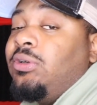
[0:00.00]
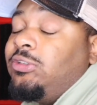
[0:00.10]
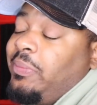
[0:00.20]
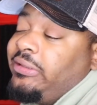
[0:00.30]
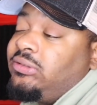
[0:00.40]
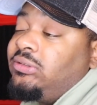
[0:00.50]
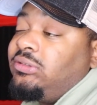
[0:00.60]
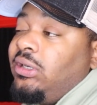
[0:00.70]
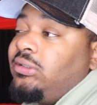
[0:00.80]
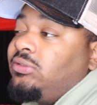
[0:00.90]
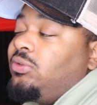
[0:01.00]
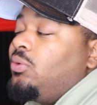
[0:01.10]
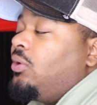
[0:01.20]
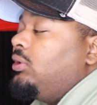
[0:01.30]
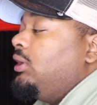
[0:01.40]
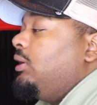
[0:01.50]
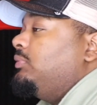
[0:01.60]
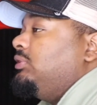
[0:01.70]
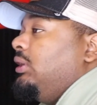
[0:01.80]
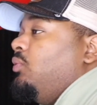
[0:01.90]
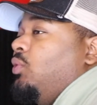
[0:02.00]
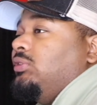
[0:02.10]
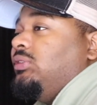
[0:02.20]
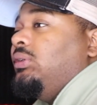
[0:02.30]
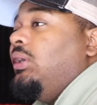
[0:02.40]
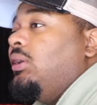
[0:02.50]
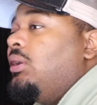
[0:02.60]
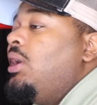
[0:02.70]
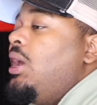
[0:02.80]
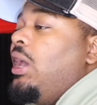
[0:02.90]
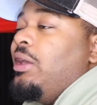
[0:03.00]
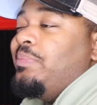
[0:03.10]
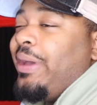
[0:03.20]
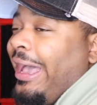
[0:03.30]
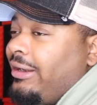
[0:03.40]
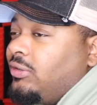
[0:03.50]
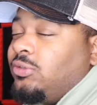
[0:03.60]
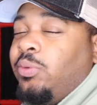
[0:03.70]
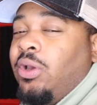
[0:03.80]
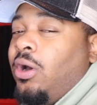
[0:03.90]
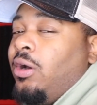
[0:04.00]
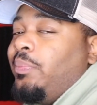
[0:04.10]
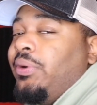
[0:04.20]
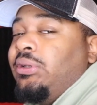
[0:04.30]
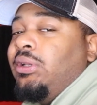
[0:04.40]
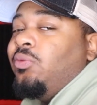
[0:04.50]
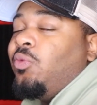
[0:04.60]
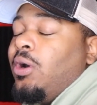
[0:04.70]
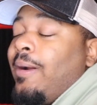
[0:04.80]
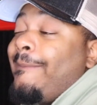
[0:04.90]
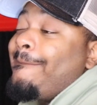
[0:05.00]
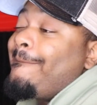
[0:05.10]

He's basically saying this dude only comes in once a year and battles. We all putting in work.